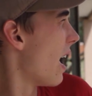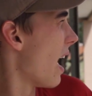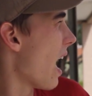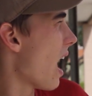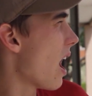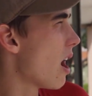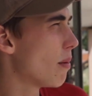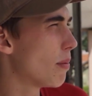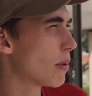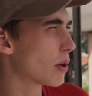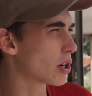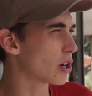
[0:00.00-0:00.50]

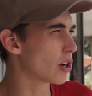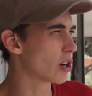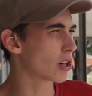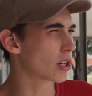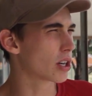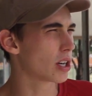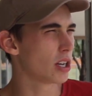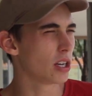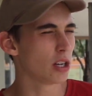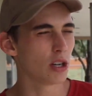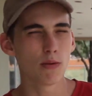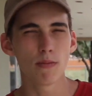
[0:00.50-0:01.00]

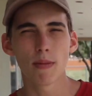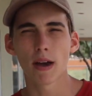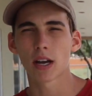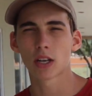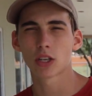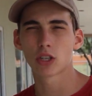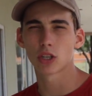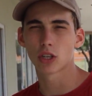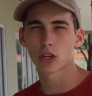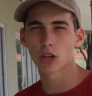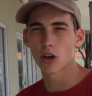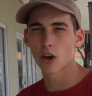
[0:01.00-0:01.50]
Albuquerque, New
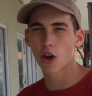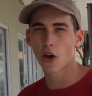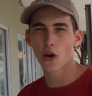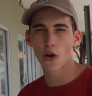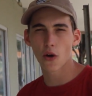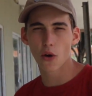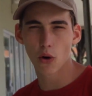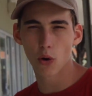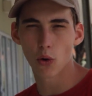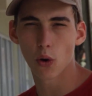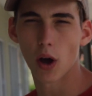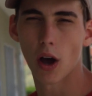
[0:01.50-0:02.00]

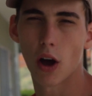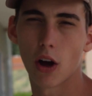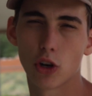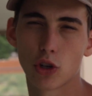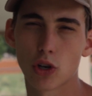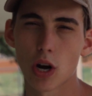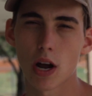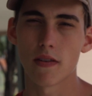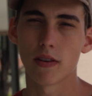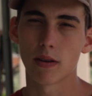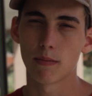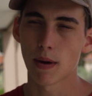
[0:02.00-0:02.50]
Mexico,
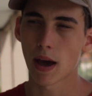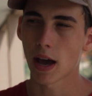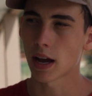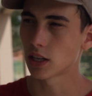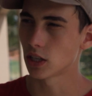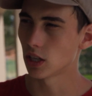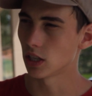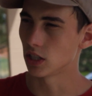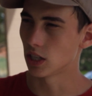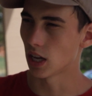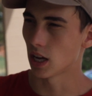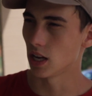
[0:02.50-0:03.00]
driving back
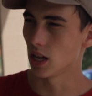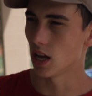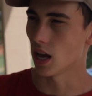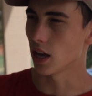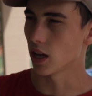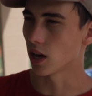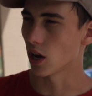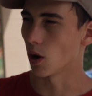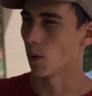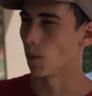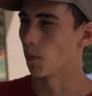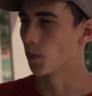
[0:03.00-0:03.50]
to San
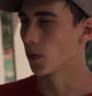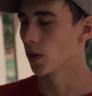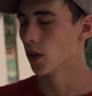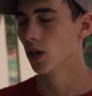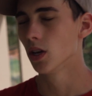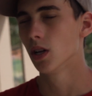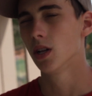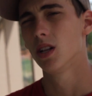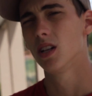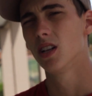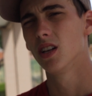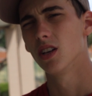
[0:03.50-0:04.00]
Diego.
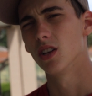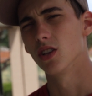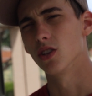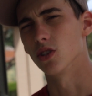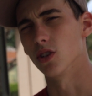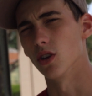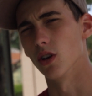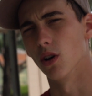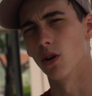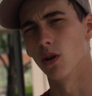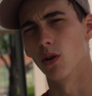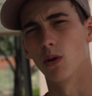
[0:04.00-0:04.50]

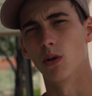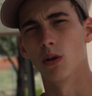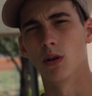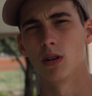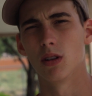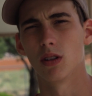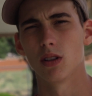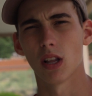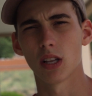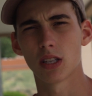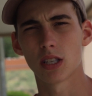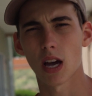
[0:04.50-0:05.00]
So
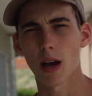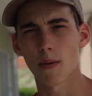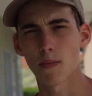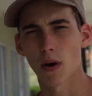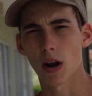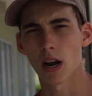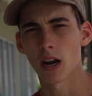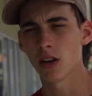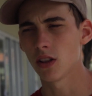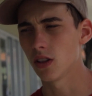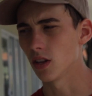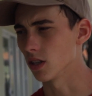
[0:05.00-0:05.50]
let's hop
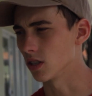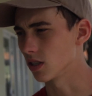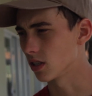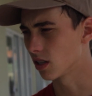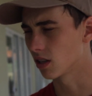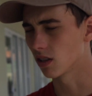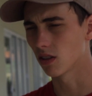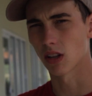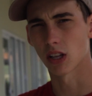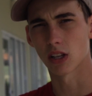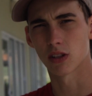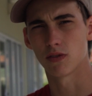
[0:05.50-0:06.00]
right into
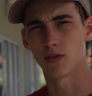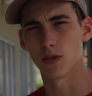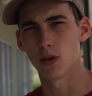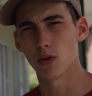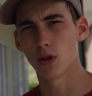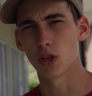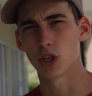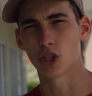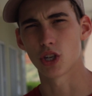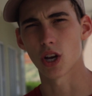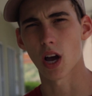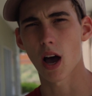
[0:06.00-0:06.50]
this. Let's view
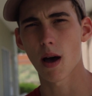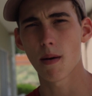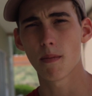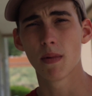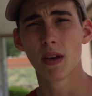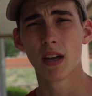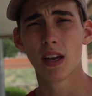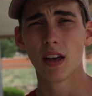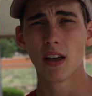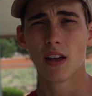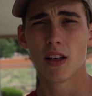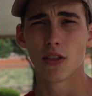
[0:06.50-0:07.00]
the
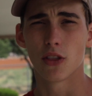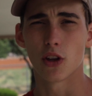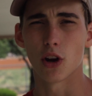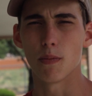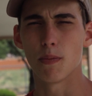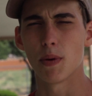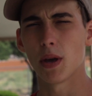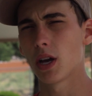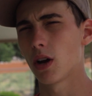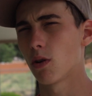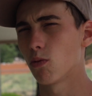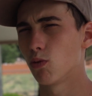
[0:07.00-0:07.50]
shop. They're a
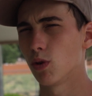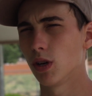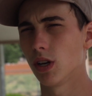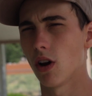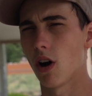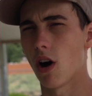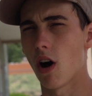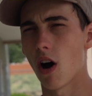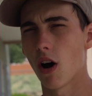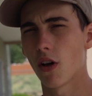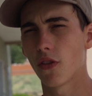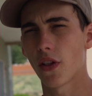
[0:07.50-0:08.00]
big re
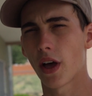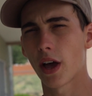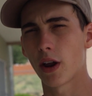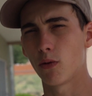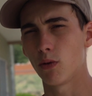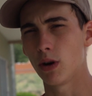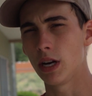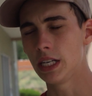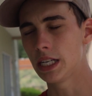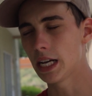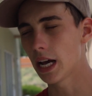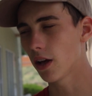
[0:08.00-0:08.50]
online
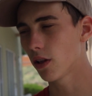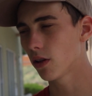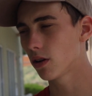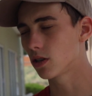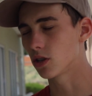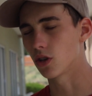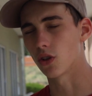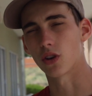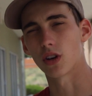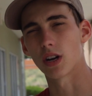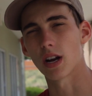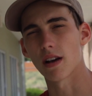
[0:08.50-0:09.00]
retailer,
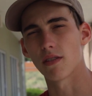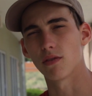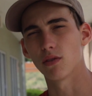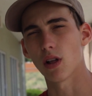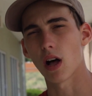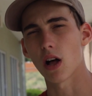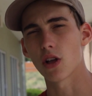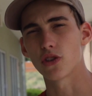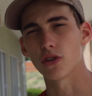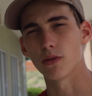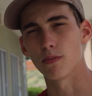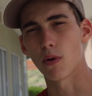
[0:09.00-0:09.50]
so they're gonna have
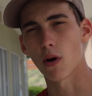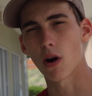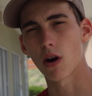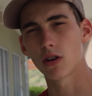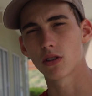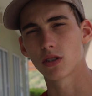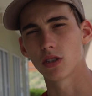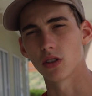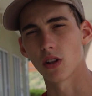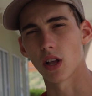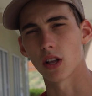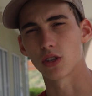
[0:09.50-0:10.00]
lots of
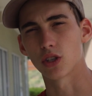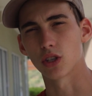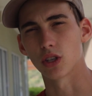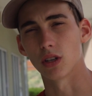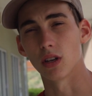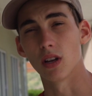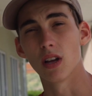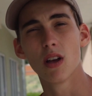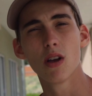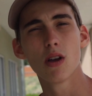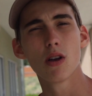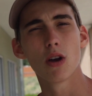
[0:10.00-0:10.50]
parts and lots
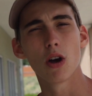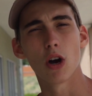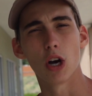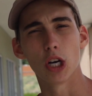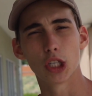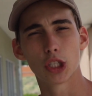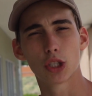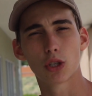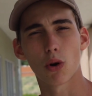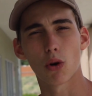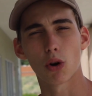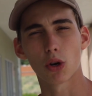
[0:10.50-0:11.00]
of
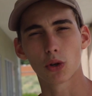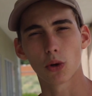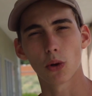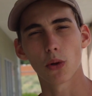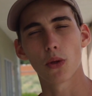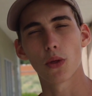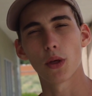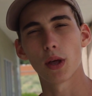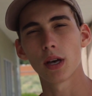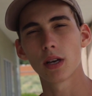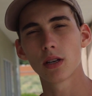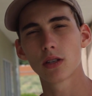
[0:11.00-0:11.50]
historical
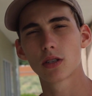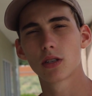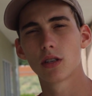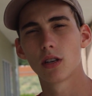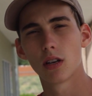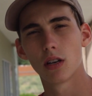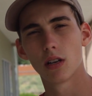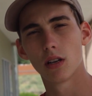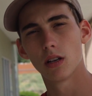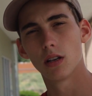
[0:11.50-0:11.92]
things.